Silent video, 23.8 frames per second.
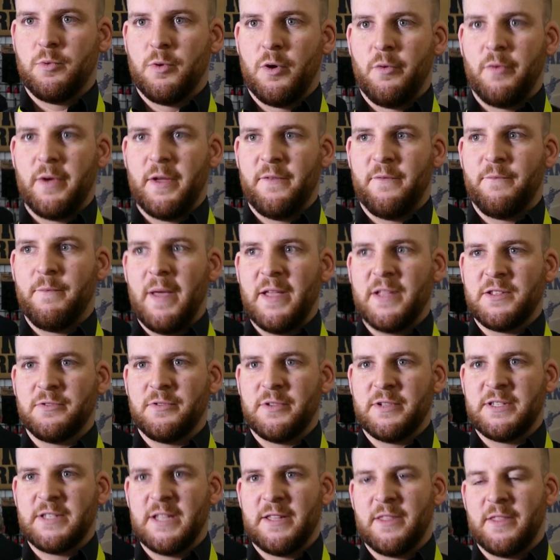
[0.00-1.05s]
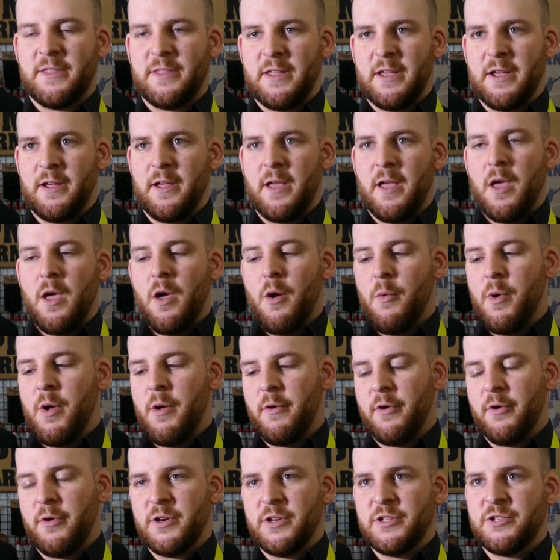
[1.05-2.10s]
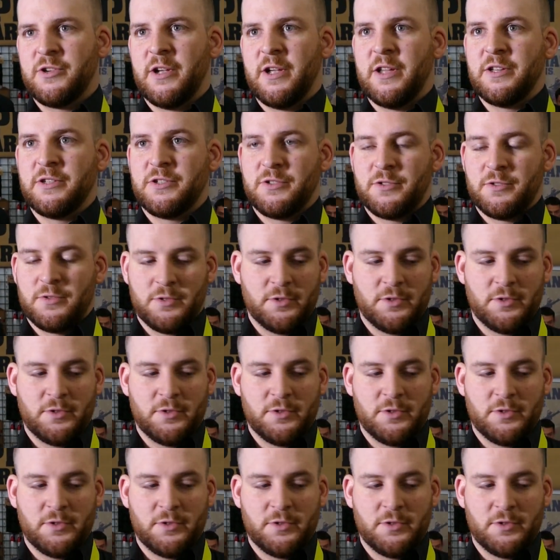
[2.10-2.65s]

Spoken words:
where we've basically said that we were going to change,